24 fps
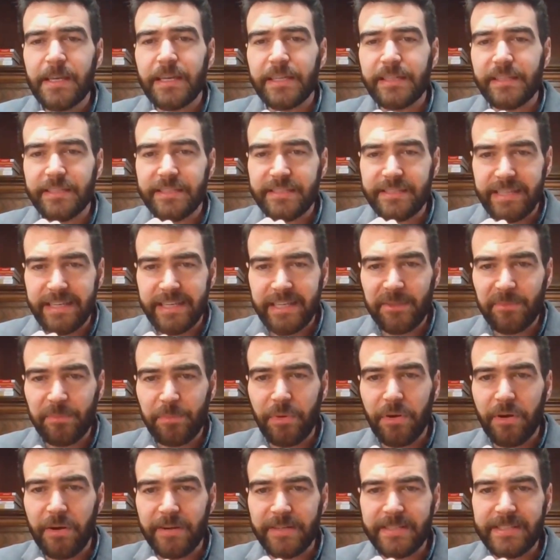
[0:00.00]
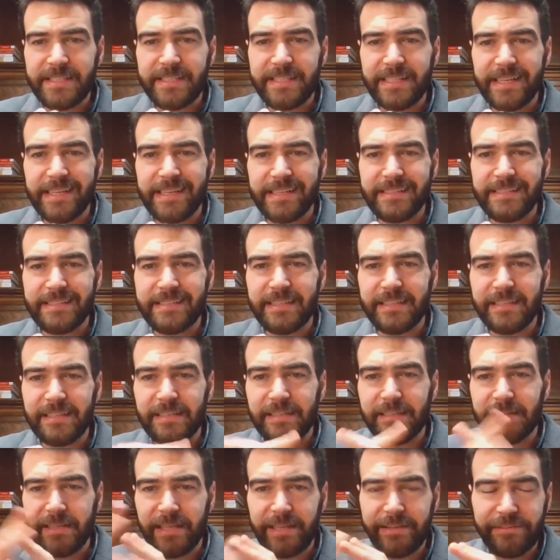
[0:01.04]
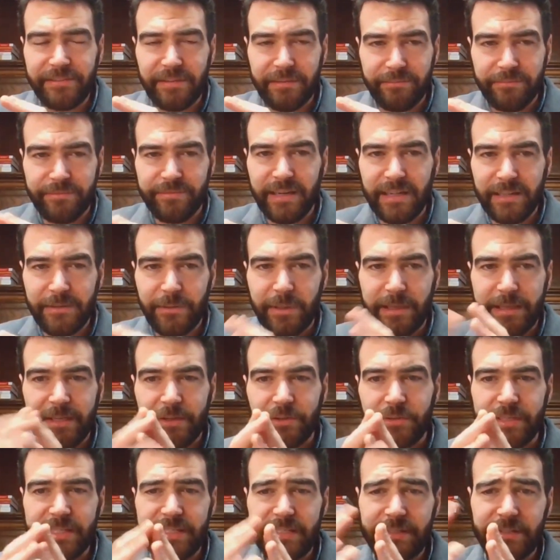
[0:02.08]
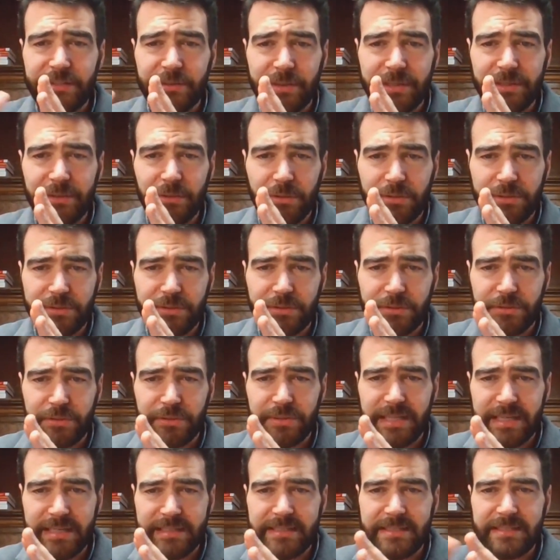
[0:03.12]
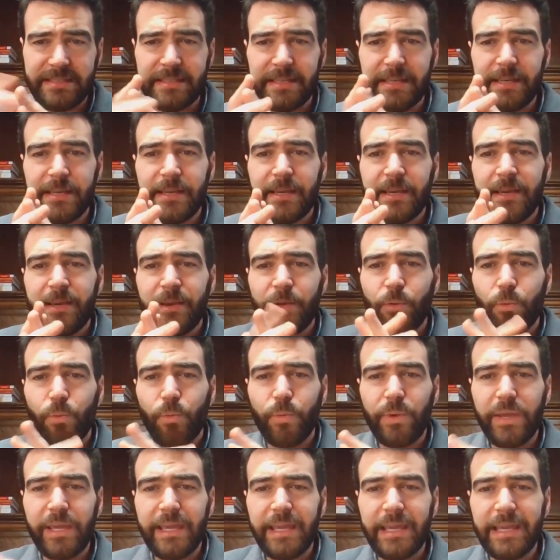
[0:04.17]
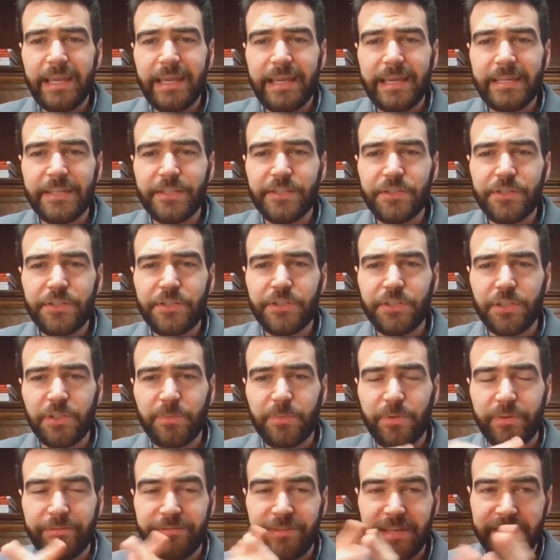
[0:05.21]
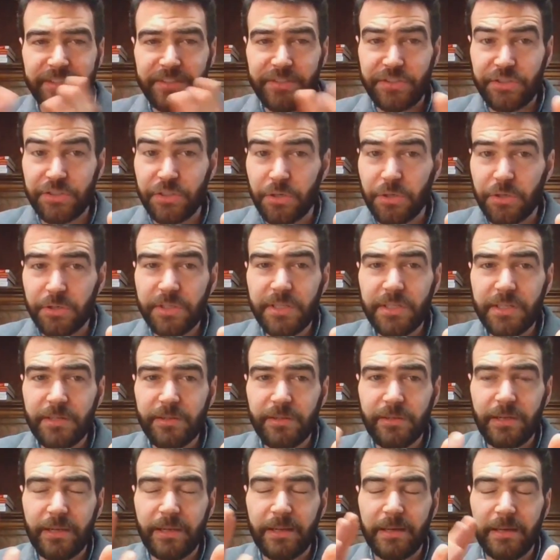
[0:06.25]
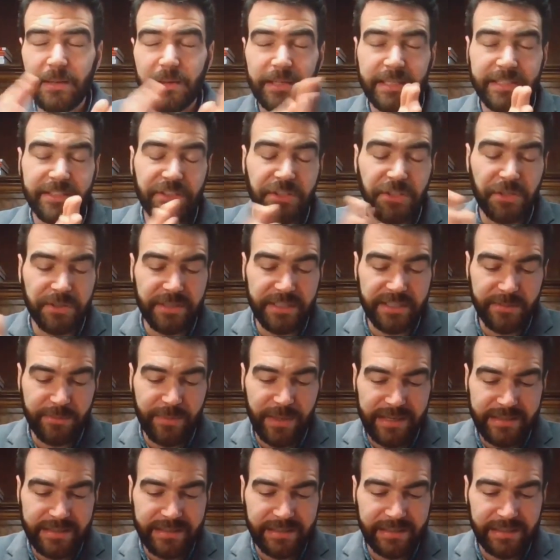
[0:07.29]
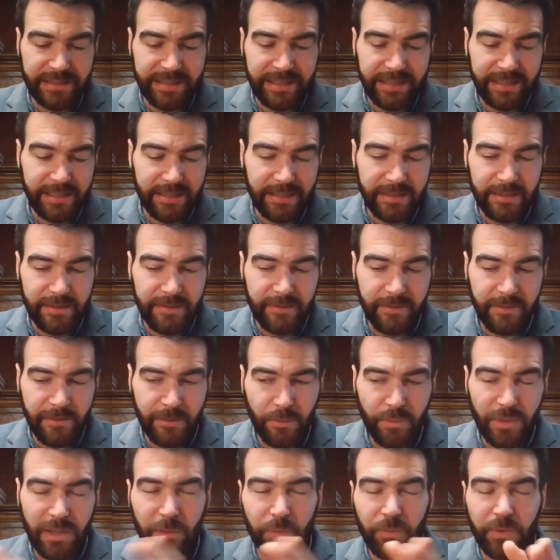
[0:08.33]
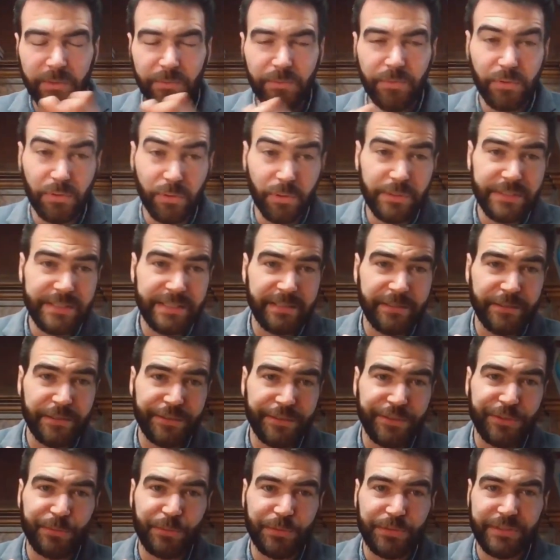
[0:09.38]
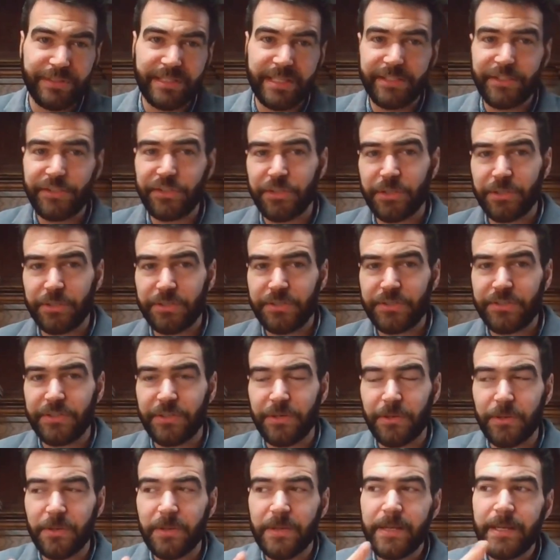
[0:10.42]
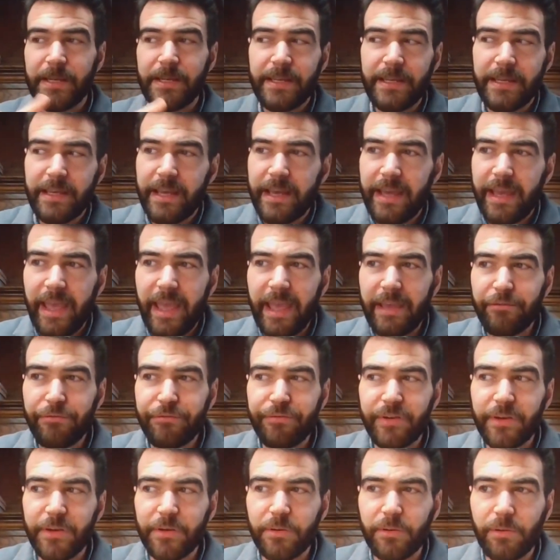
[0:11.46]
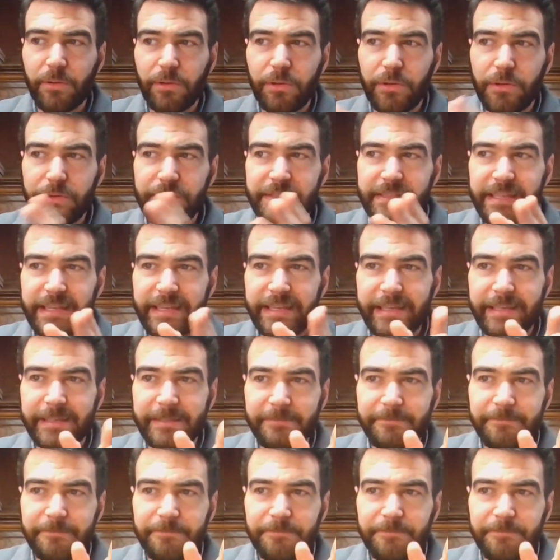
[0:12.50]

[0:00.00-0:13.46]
The second part is the lifetime value increase. So in order to do that, we should prevent churn. And churn is basically, well, when we're losing customers, that churn. So if we're losing